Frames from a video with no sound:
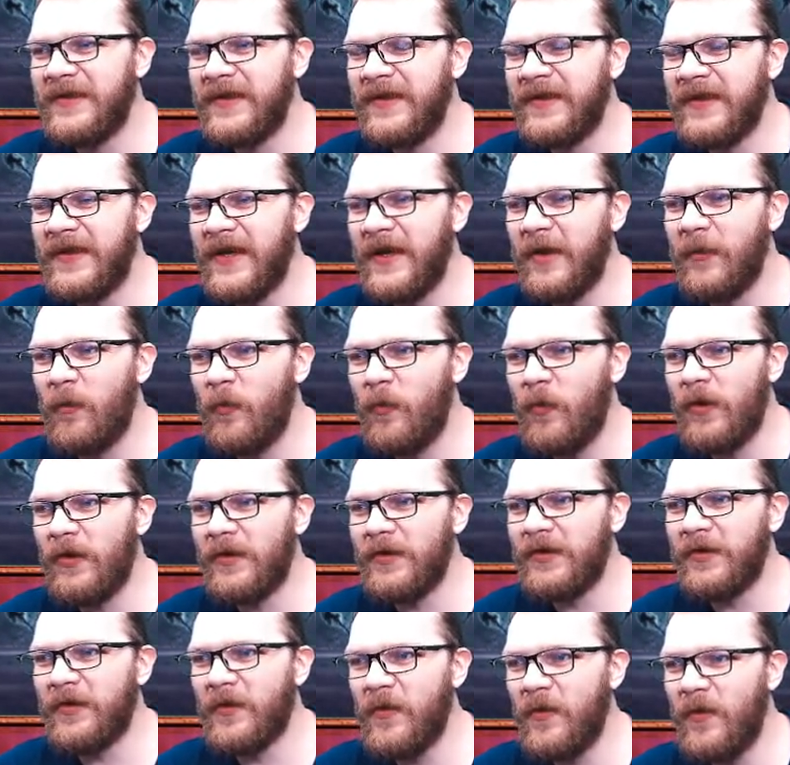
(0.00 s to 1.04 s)
that I
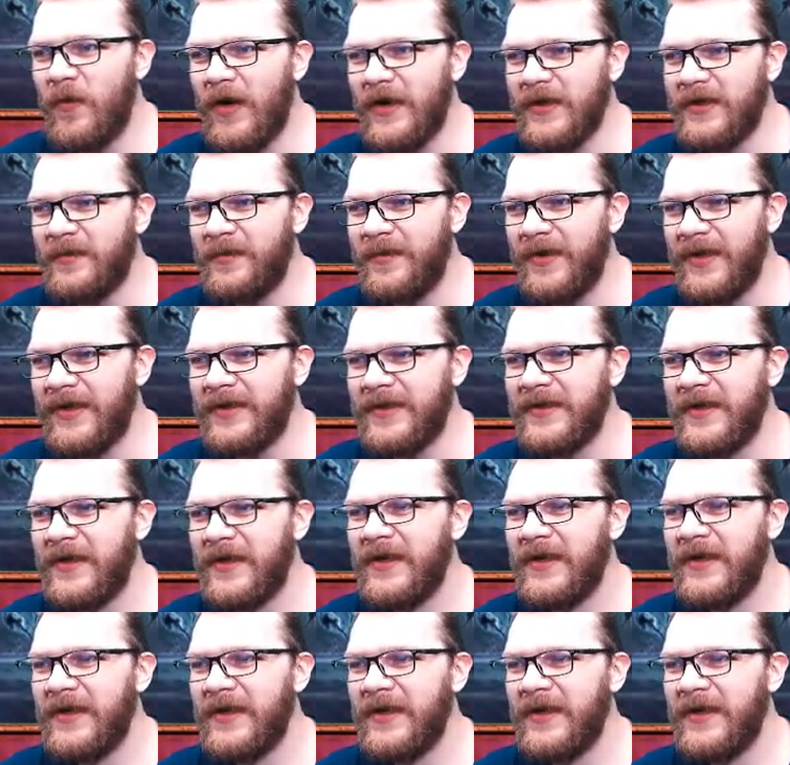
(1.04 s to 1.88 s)
want quite a bit.